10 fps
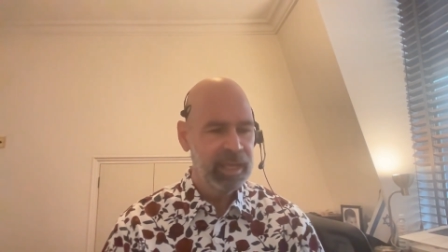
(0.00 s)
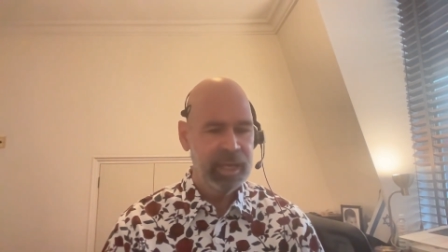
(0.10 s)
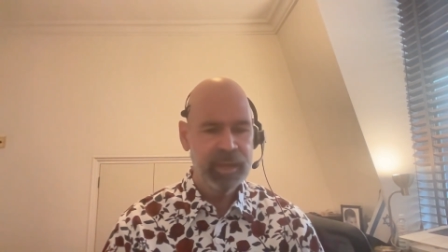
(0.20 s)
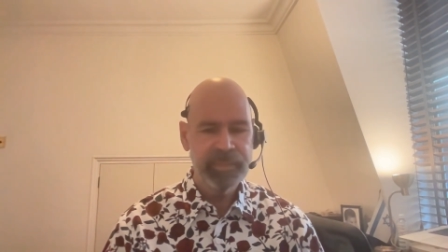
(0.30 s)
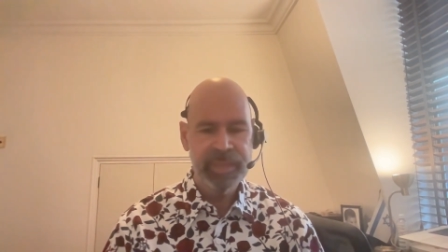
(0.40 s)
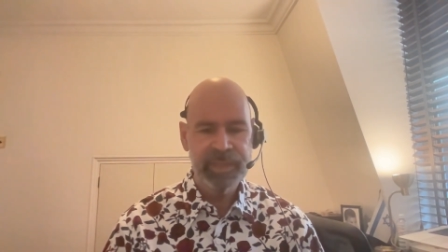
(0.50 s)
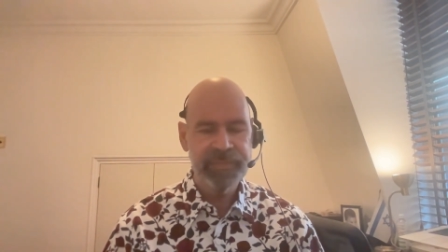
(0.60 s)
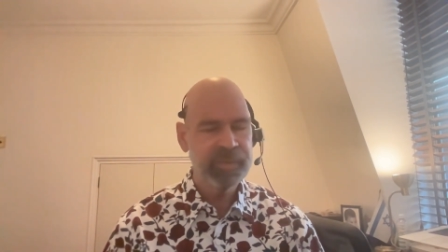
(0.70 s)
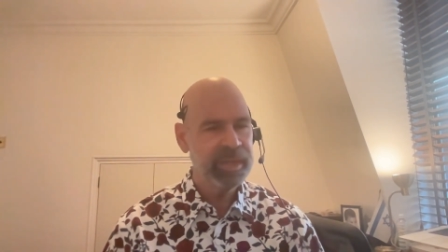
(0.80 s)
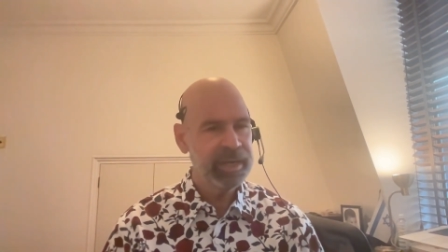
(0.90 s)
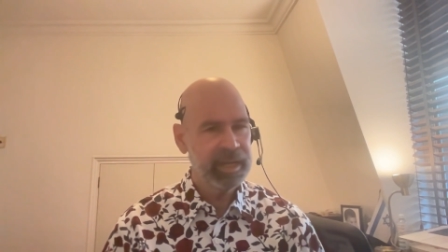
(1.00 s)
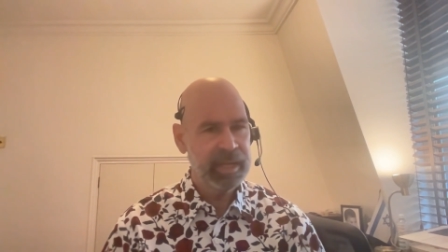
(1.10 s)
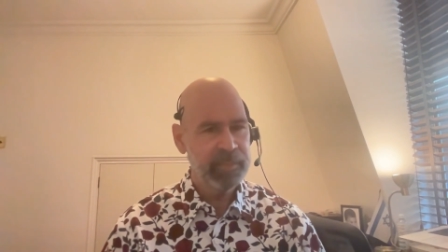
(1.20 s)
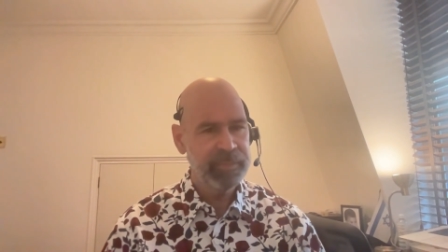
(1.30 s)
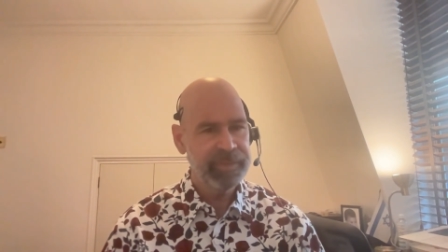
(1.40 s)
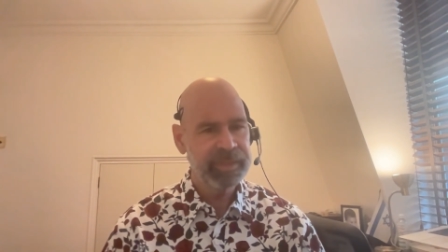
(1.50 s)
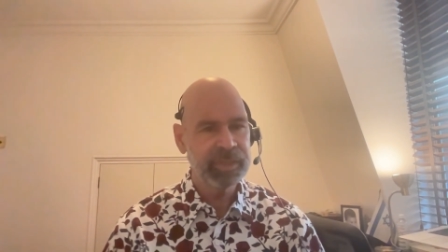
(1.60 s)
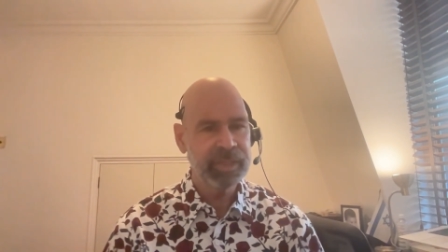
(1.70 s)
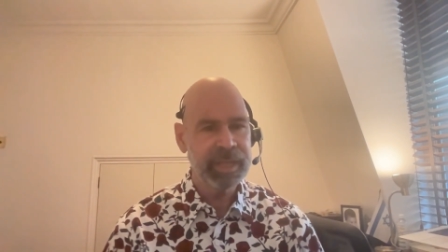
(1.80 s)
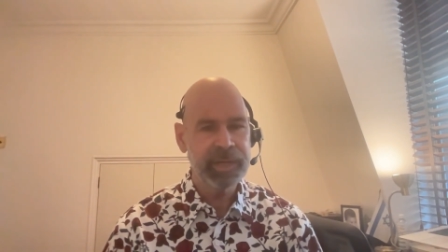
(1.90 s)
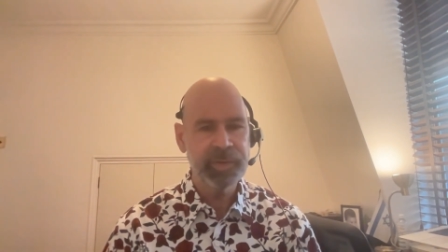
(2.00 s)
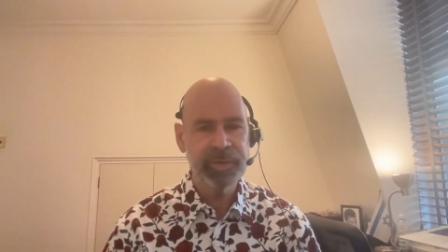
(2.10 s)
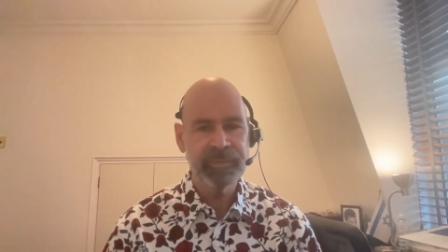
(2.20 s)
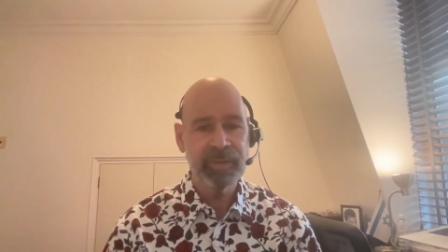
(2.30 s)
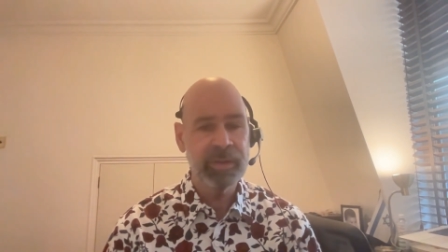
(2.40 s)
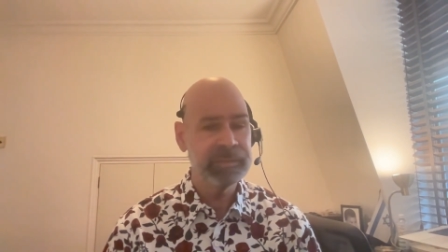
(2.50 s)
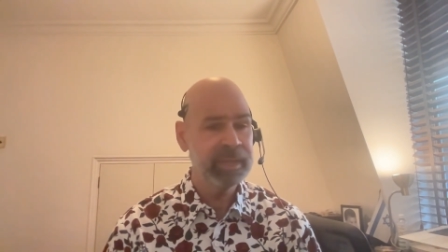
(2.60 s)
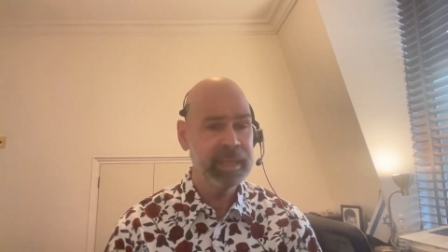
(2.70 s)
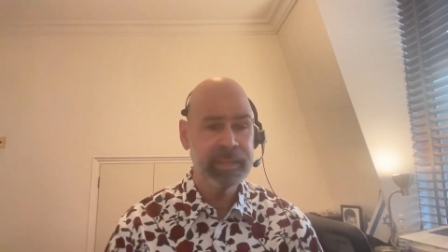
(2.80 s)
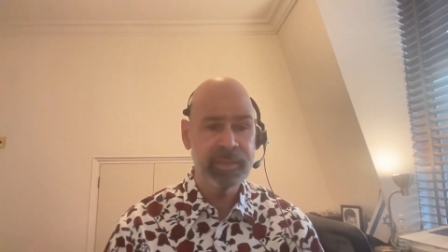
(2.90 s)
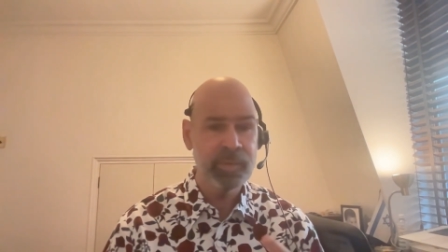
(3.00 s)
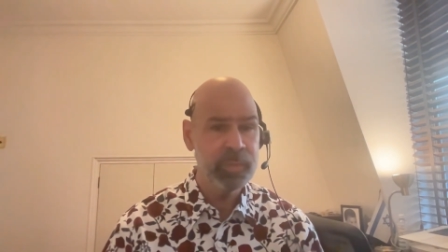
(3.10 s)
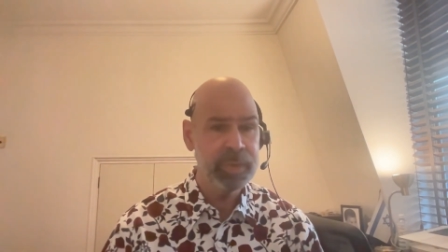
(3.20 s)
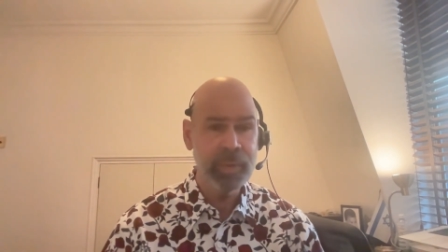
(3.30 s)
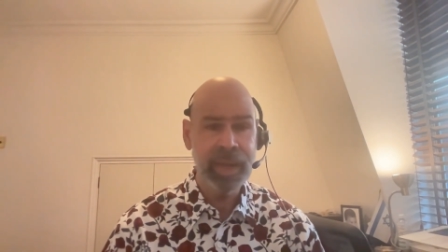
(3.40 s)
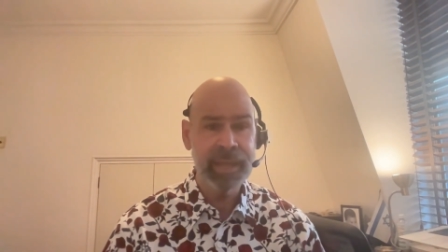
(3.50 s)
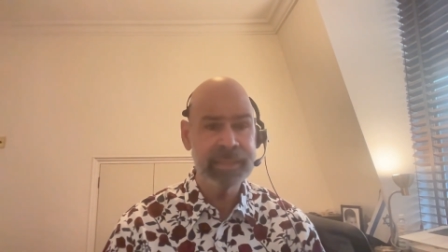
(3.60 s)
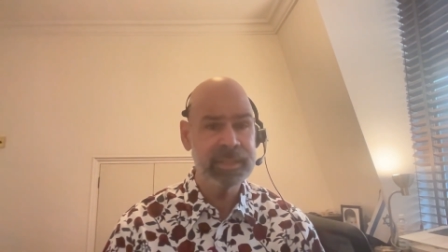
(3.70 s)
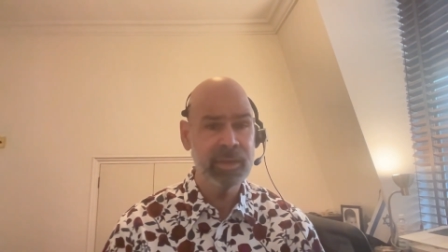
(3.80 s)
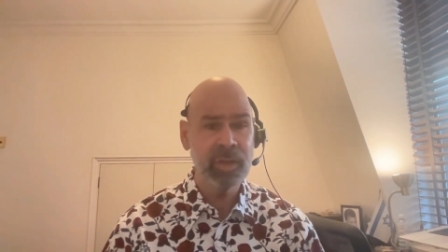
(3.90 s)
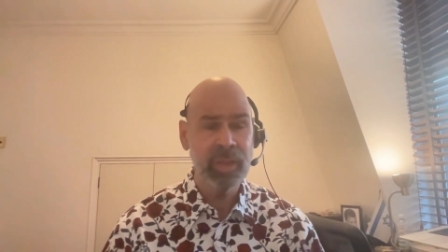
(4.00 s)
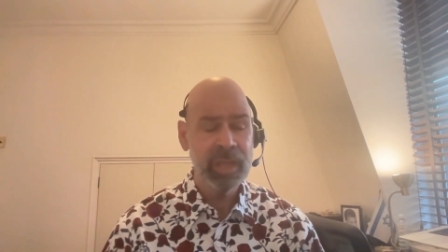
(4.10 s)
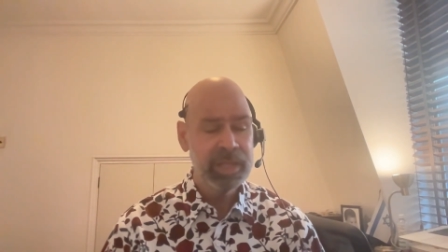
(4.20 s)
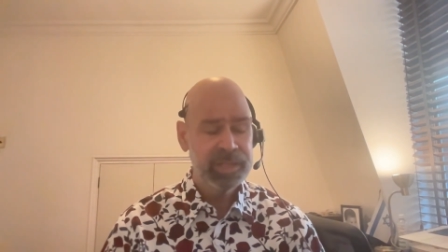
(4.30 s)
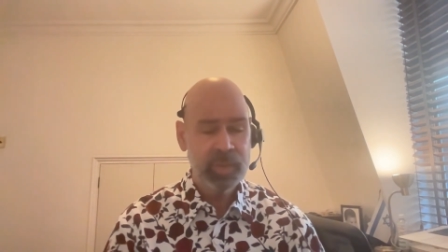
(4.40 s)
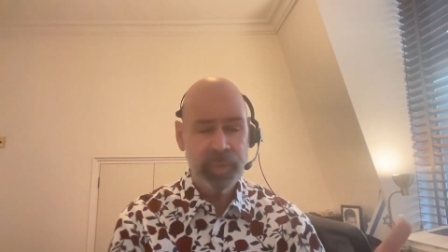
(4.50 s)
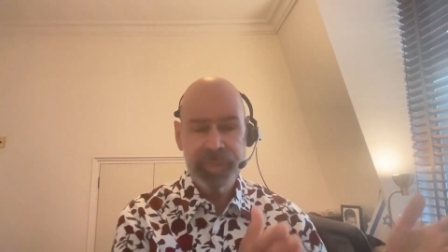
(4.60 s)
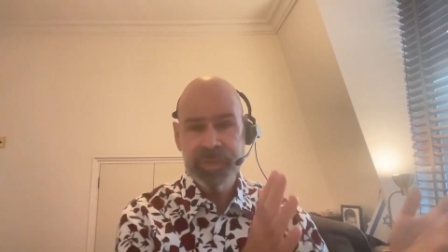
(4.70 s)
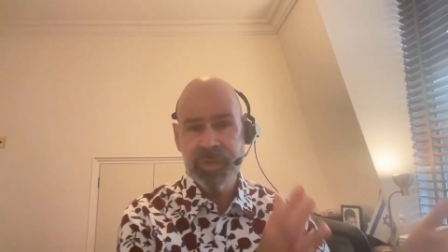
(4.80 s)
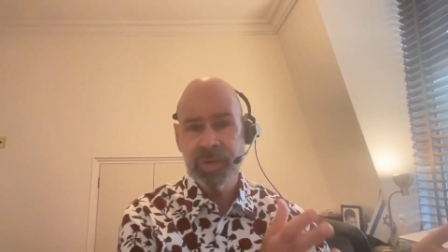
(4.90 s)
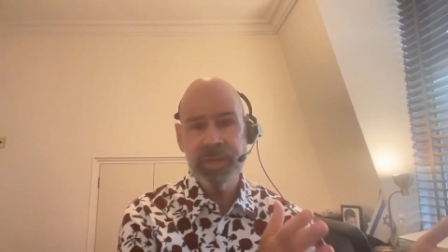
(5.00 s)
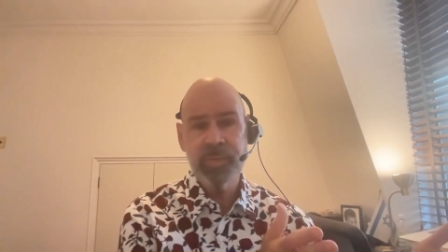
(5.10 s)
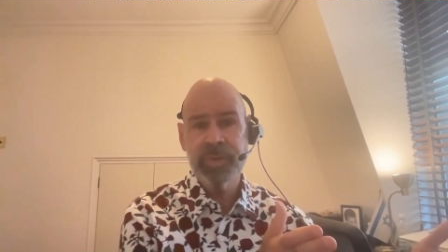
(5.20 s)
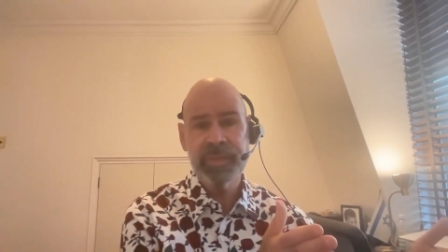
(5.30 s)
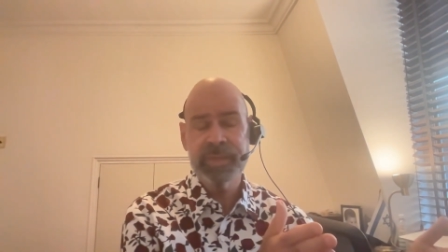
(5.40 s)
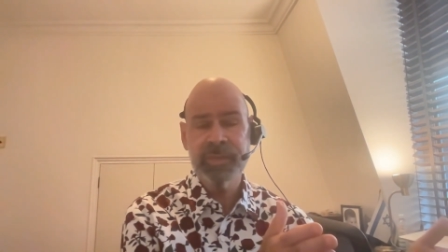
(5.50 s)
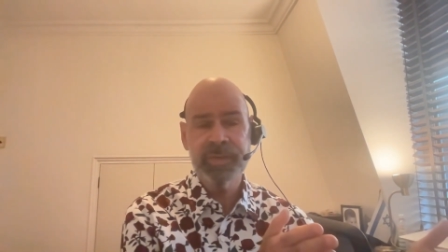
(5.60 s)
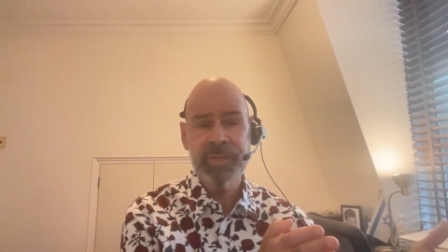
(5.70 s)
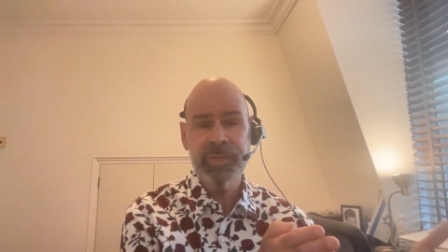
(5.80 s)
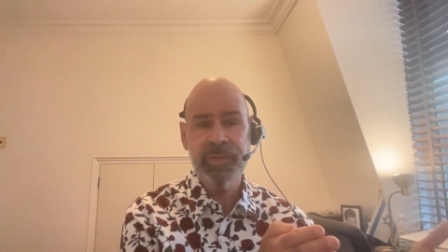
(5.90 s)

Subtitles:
Then if you get a professional editor involved, again, there are rewrites and all. So what you started with as your initial